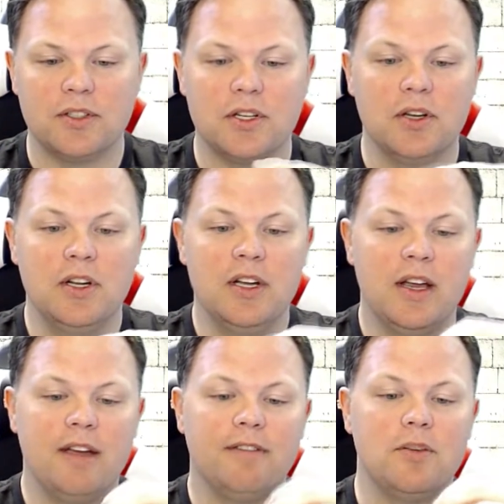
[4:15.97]
So
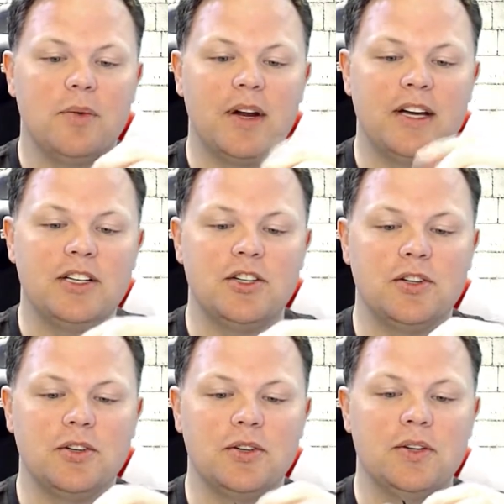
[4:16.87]
if you wanted
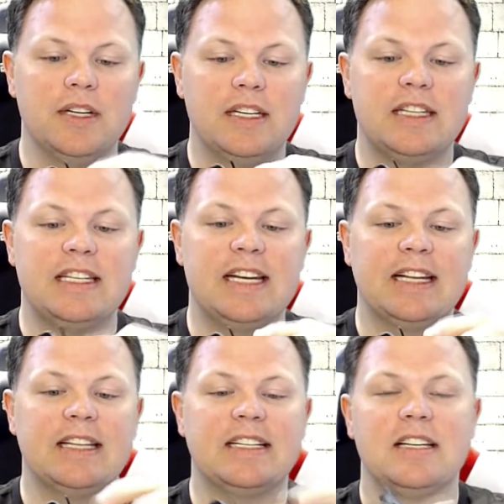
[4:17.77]
to
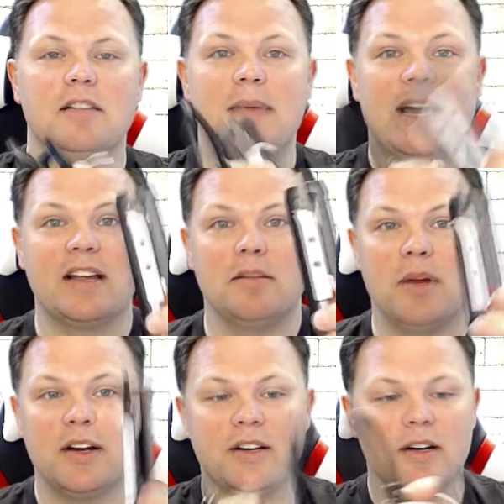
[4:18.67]
stick this to the back of the
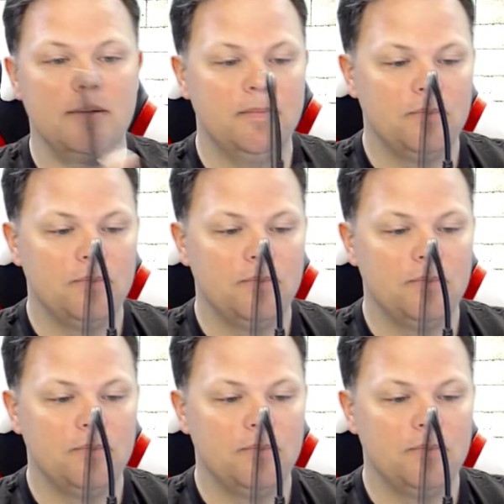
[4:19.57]
monitor,